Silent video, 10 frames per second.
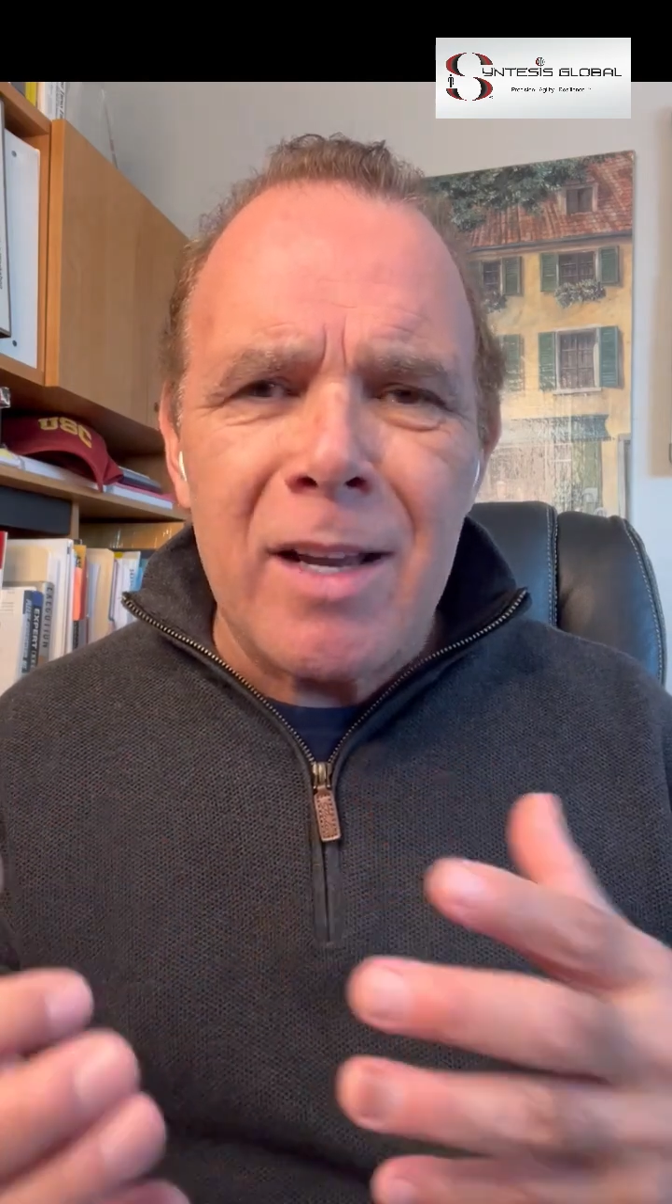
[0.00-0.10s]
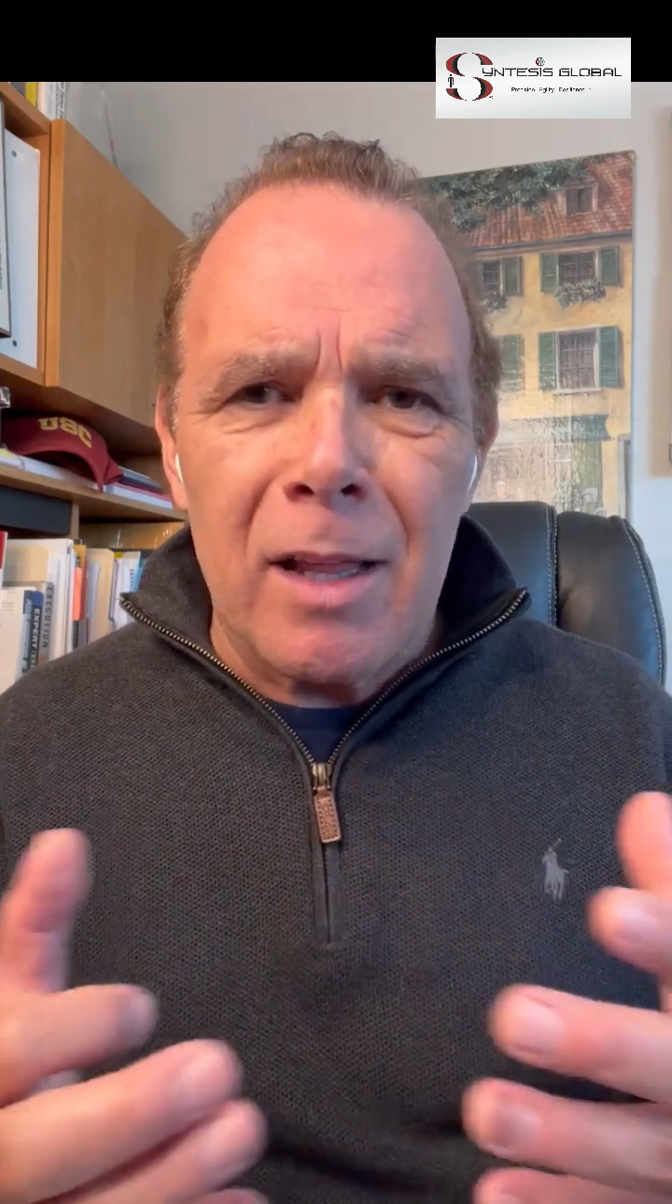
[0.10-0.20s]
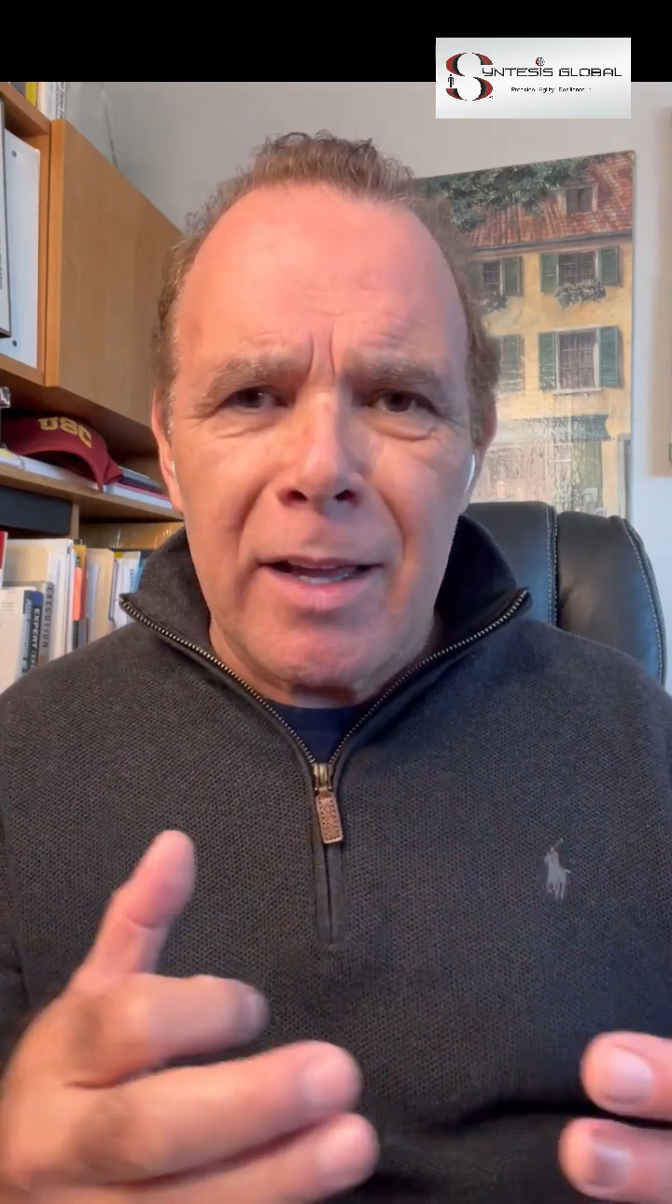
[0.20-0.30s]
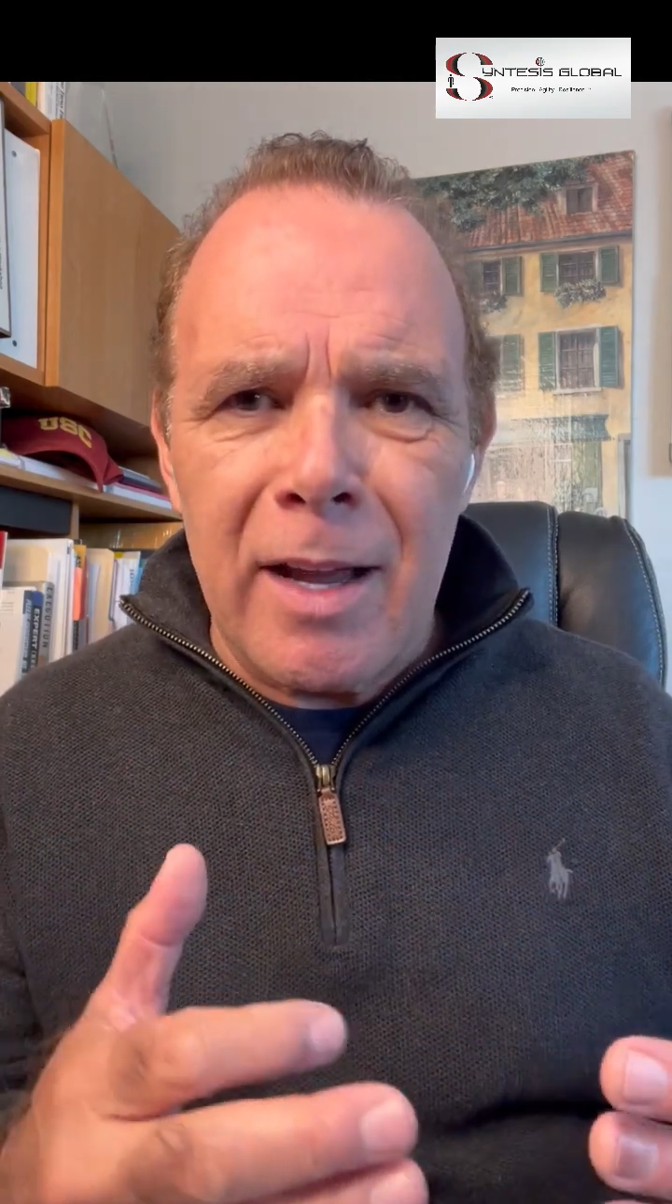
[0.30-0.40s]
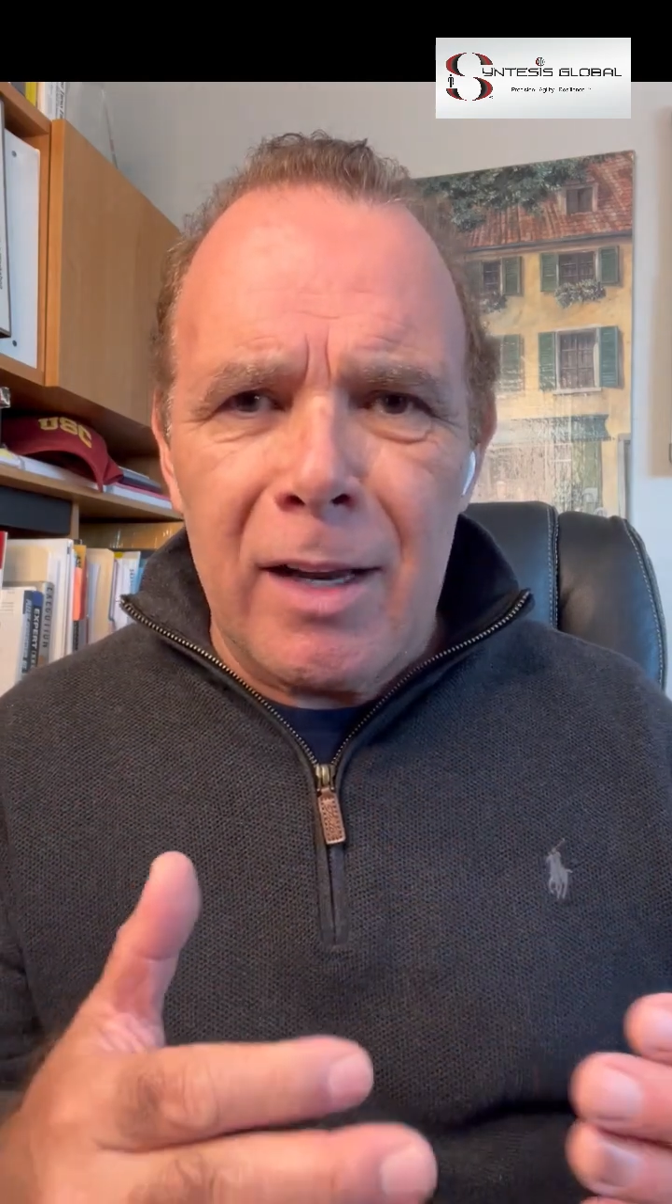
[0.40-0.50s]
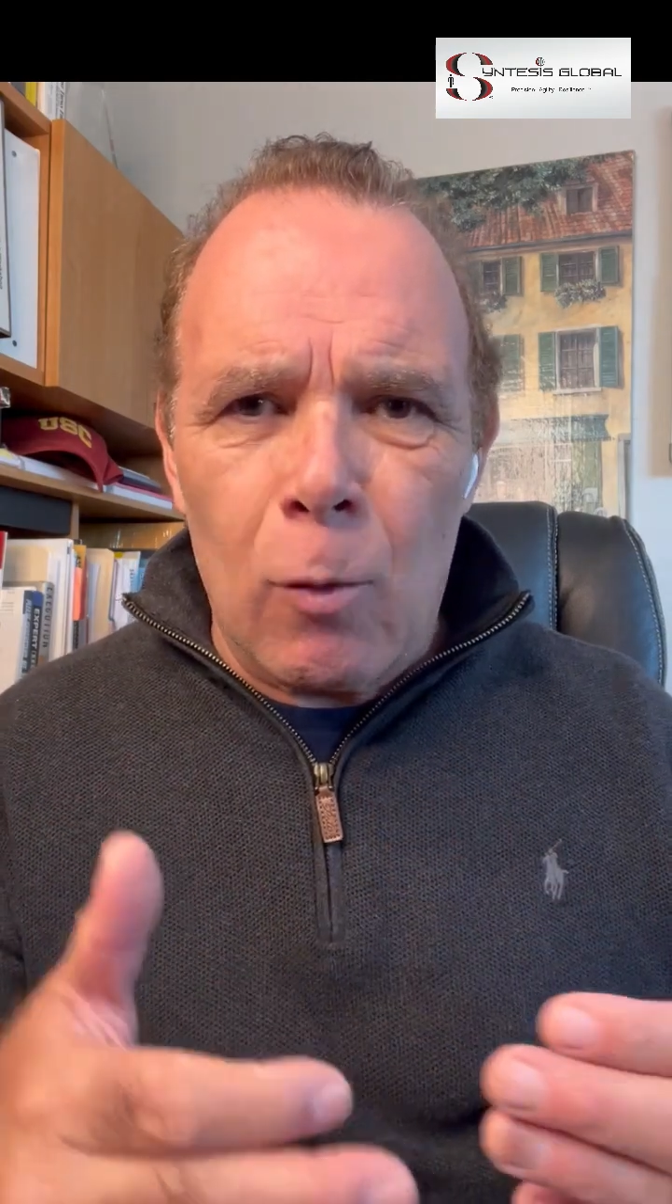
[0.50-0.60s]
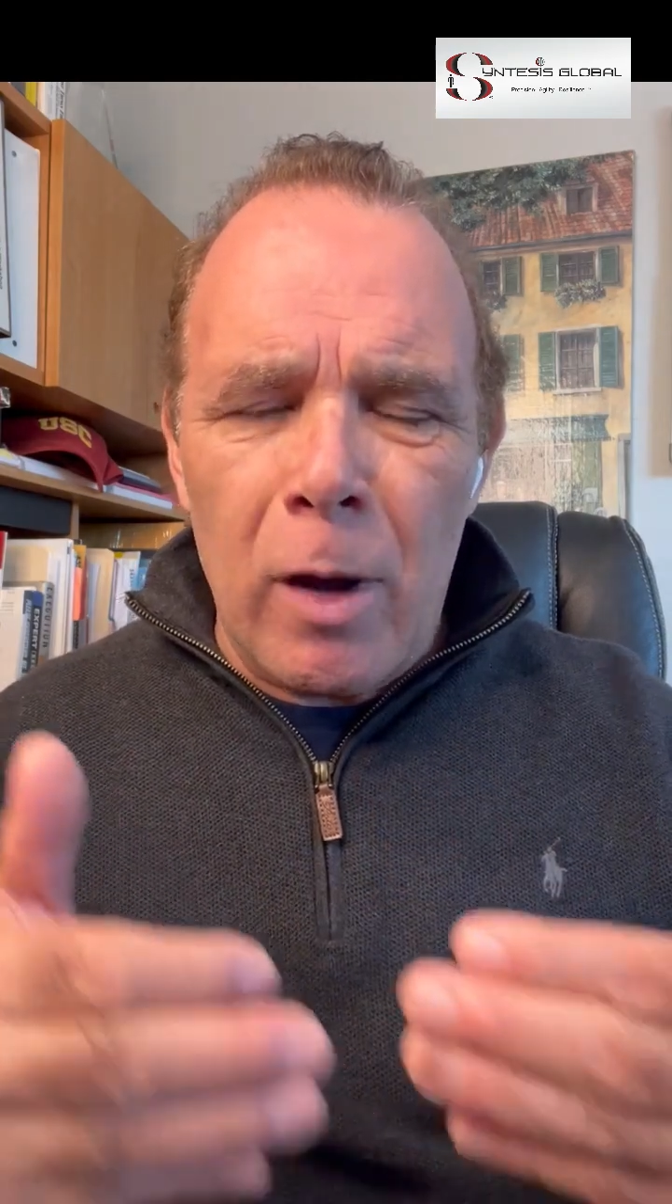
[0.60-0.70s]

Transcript: delegating,